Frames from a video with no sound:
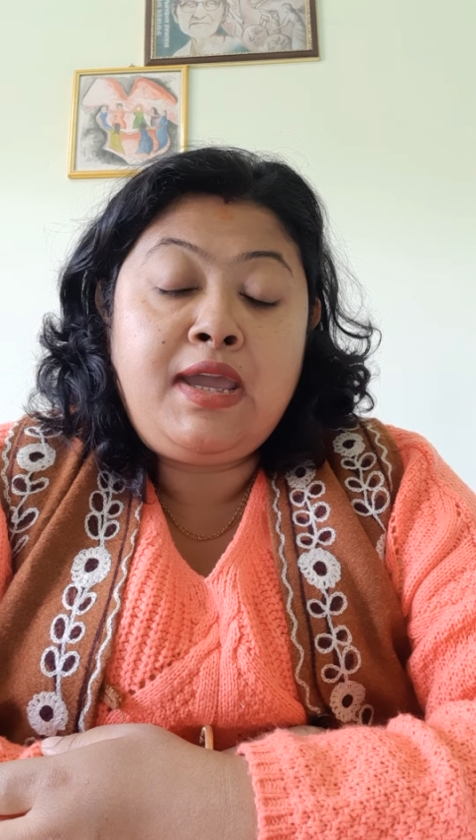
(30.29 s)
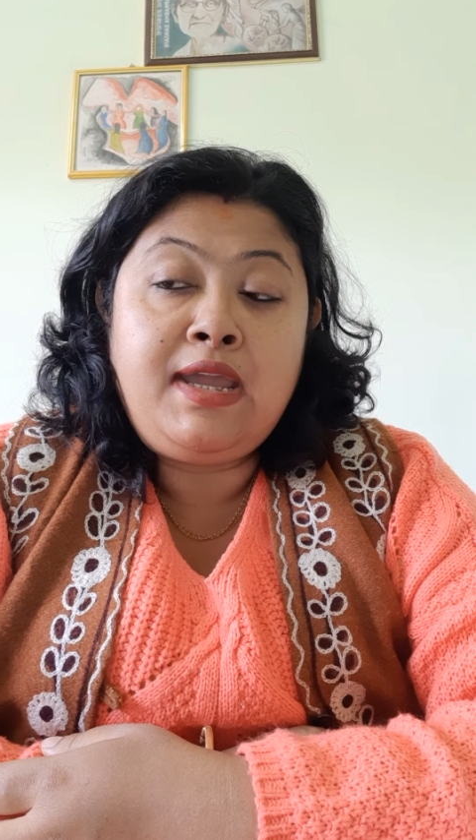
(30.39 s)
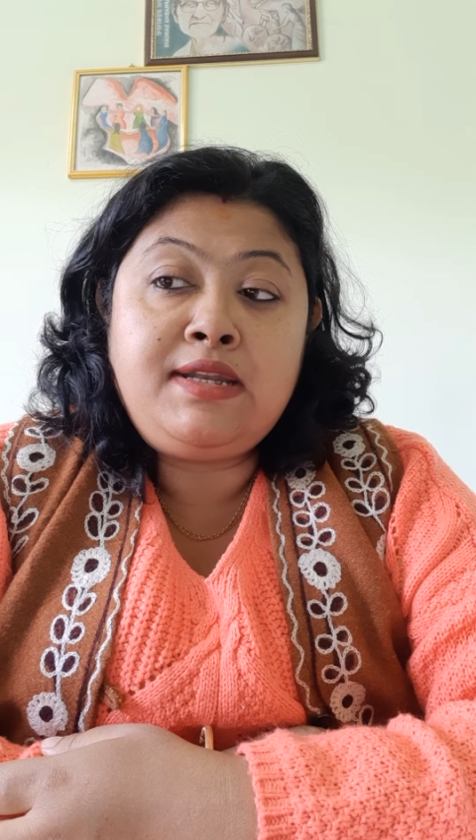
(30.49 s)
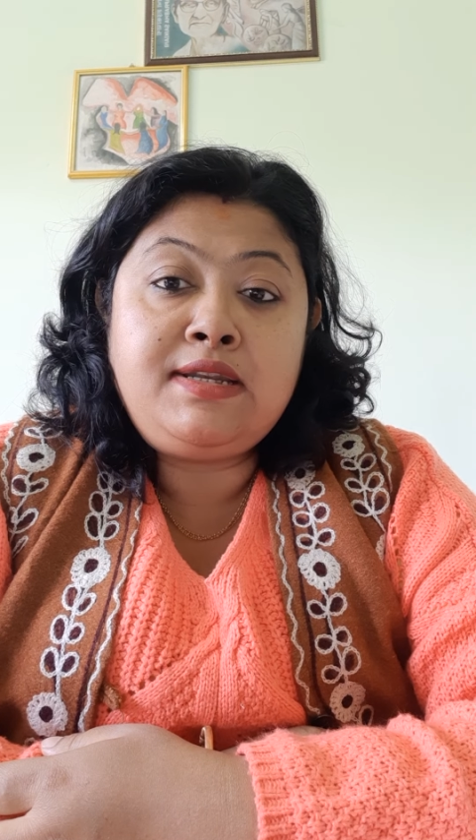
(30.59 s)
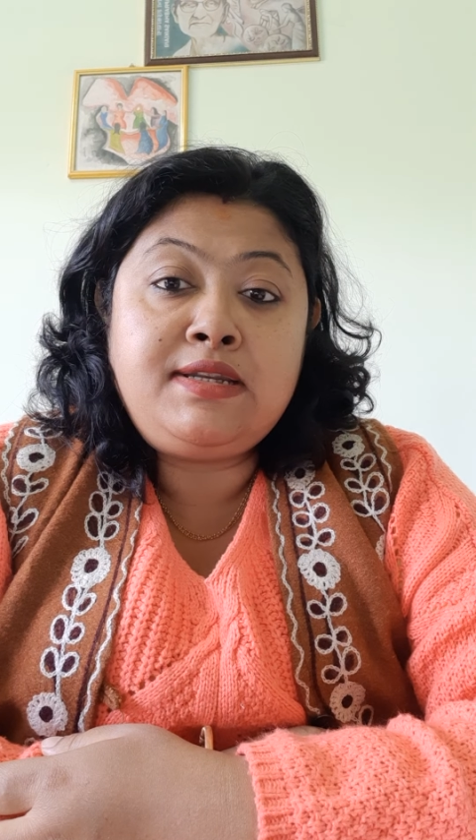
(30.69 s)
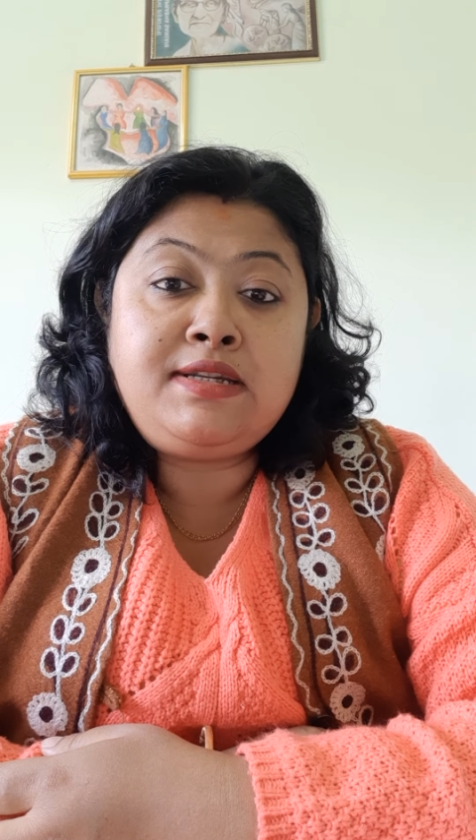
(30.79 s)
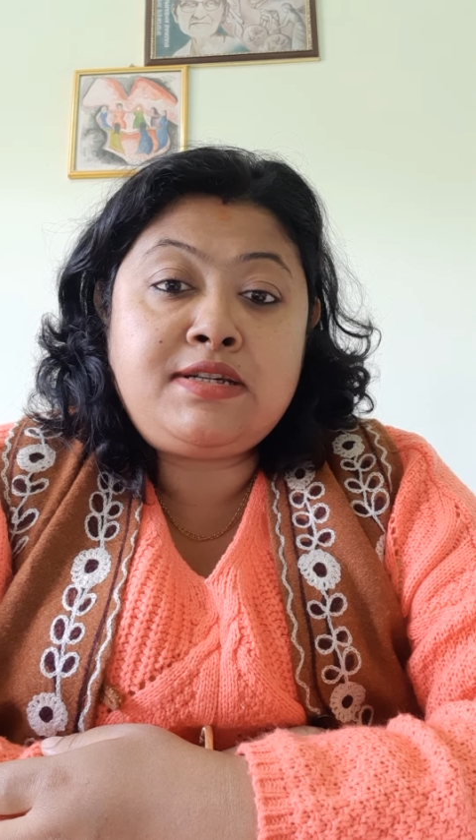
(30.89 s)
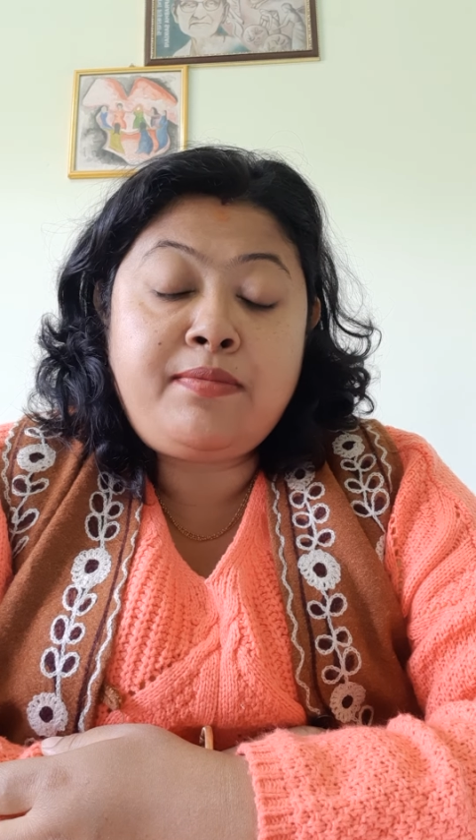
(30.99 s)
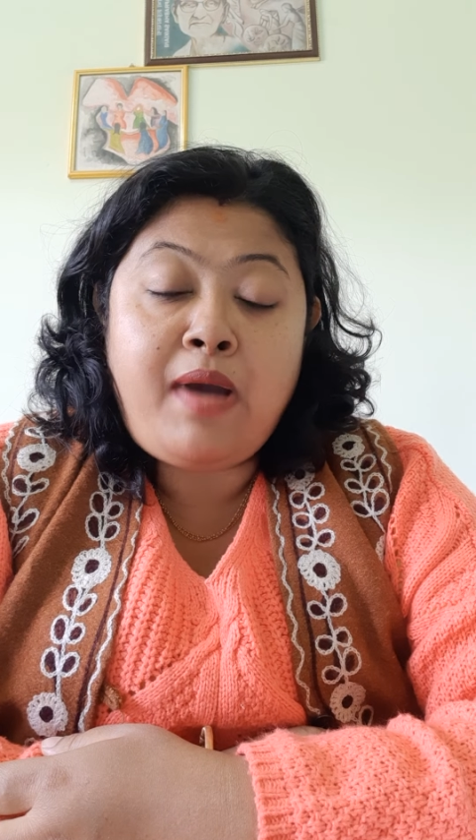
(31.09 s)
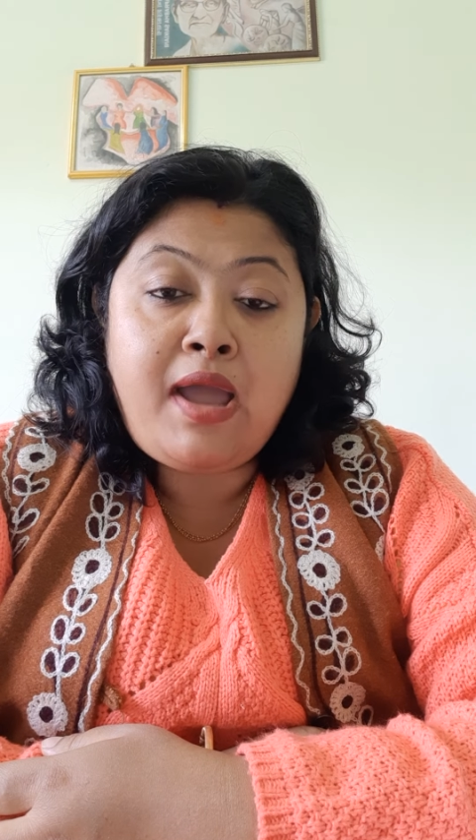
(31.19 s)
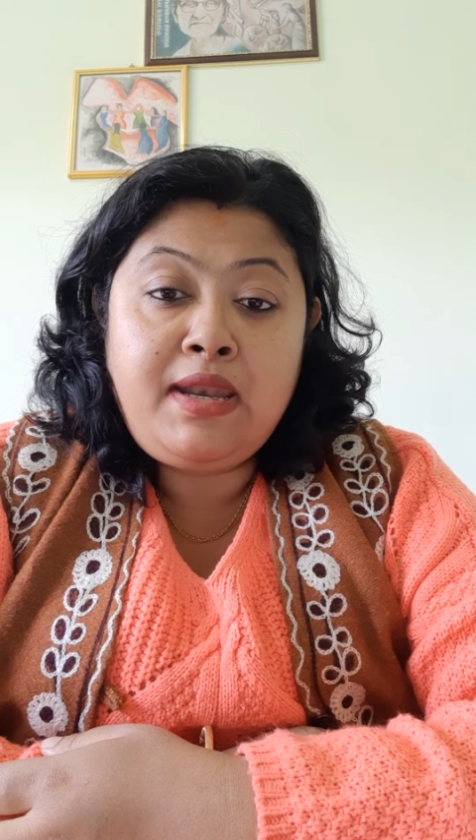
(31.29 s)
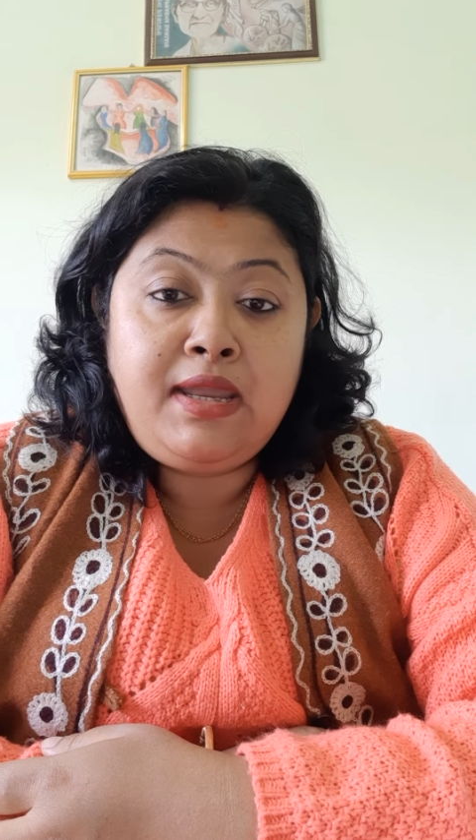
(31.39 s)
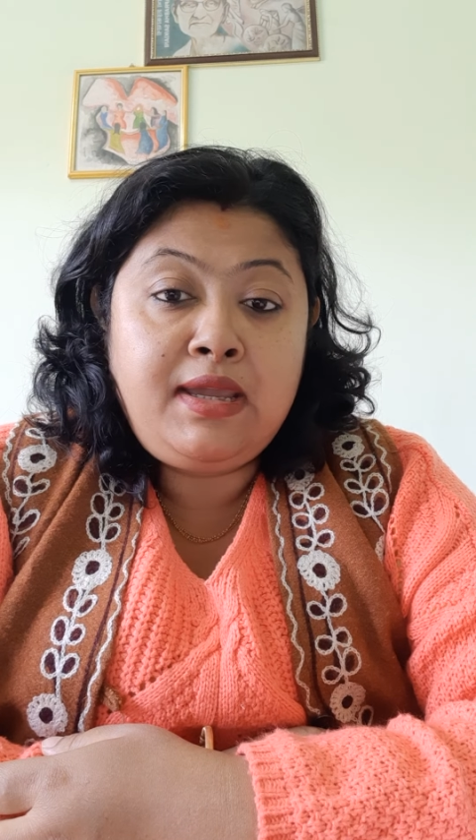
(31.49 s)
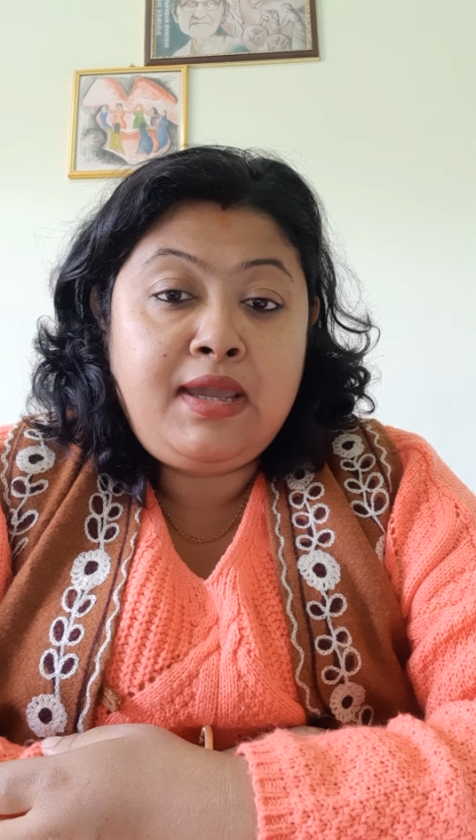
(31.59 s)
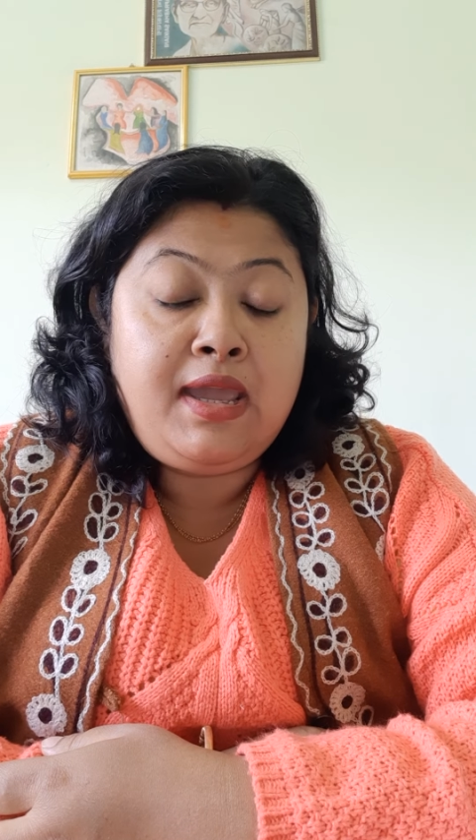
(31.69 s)
in
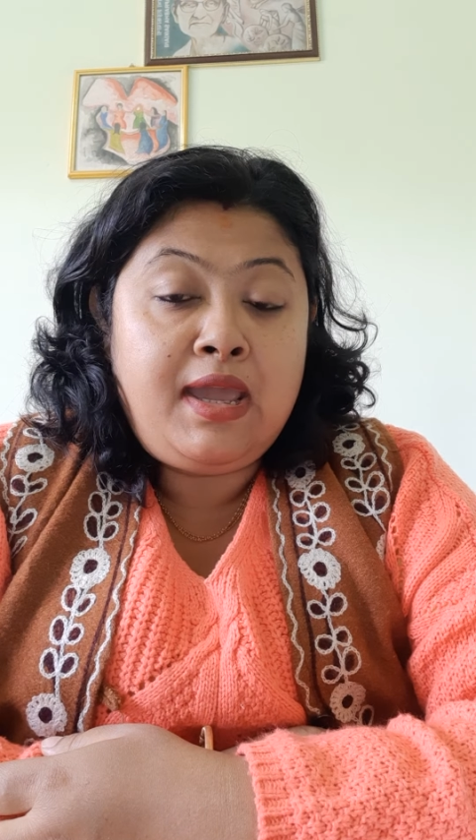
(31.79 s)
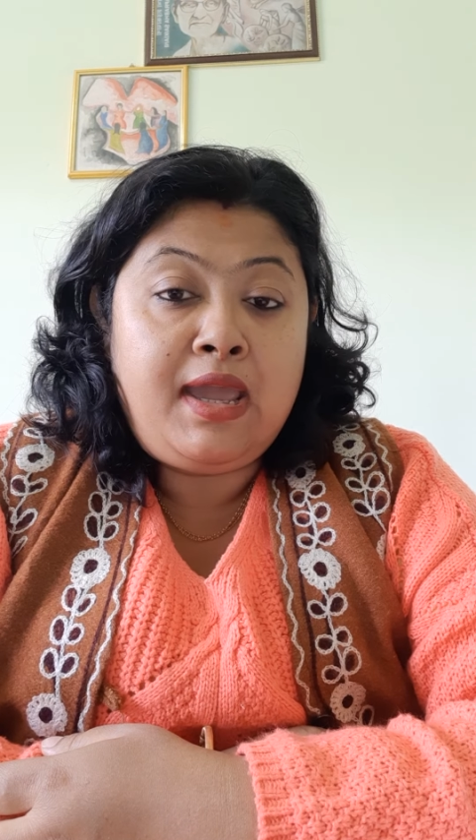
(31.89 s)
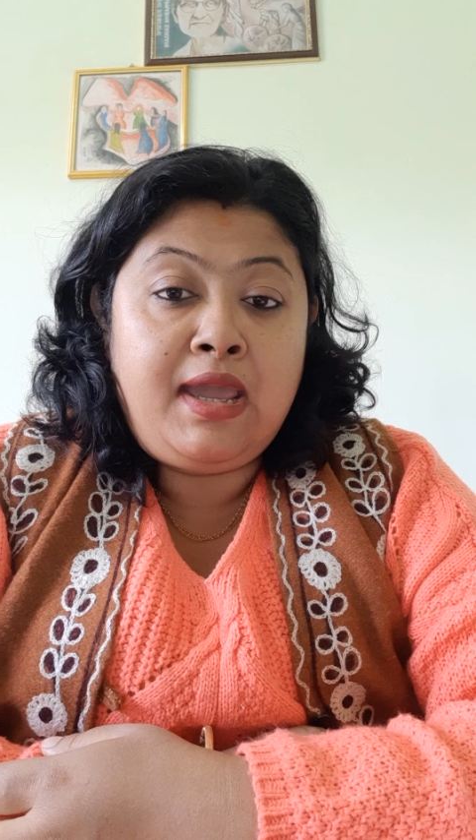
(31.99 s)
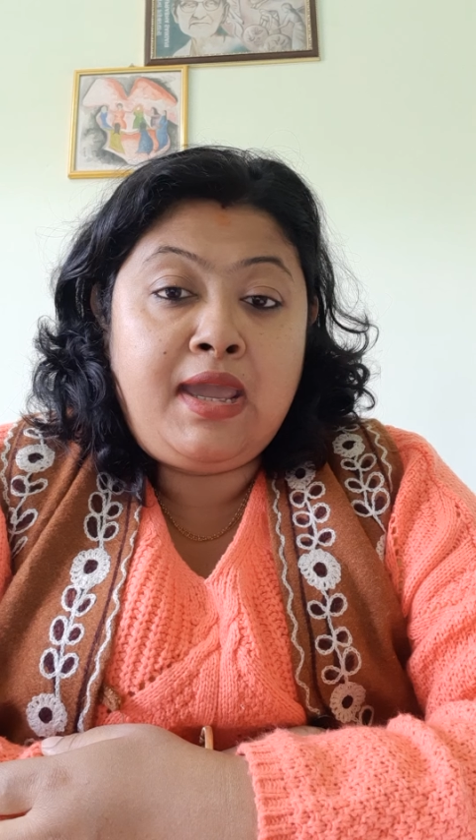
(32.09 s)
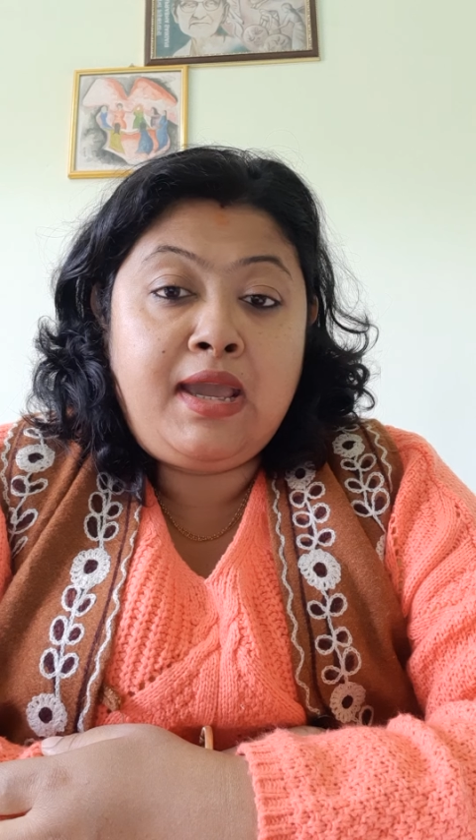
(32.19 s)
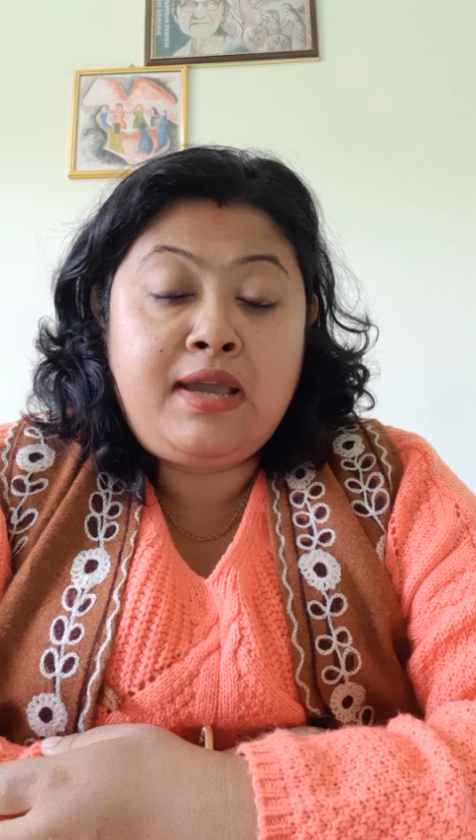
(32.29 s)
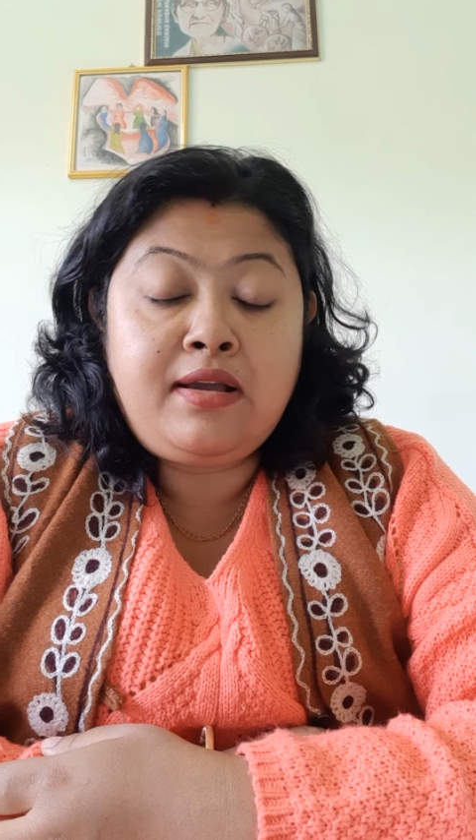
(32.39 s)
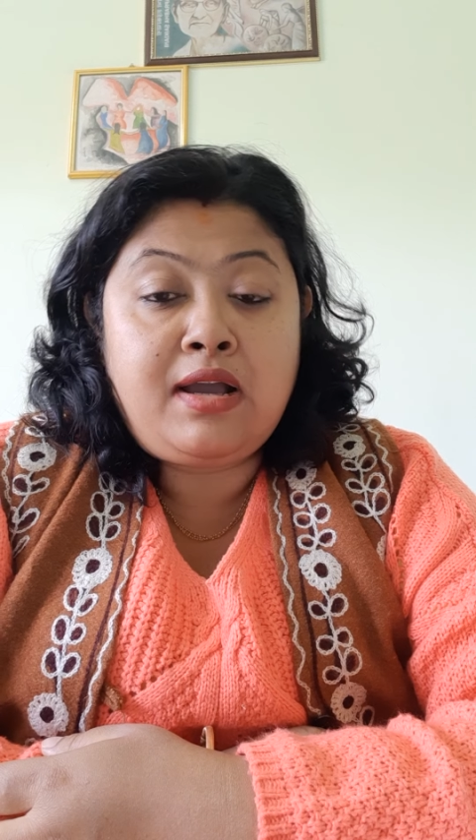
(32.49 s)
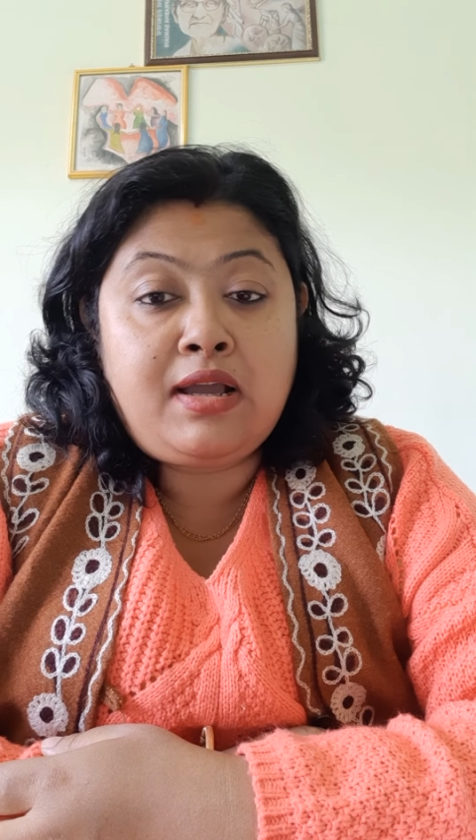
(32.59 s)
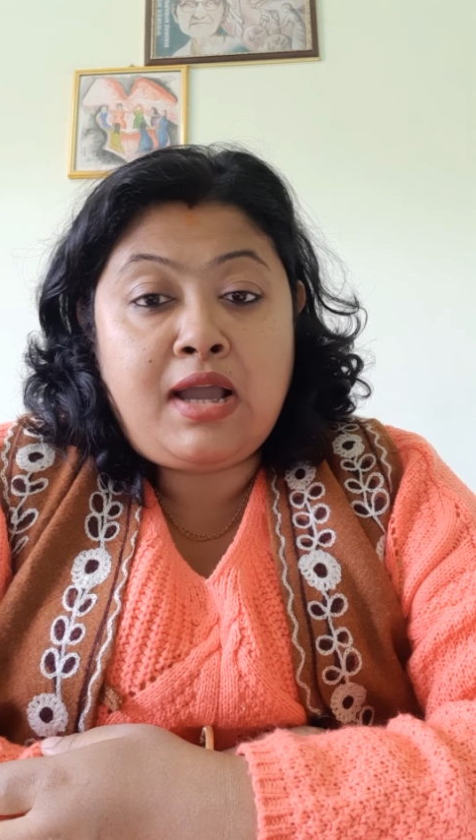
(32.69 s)
determining a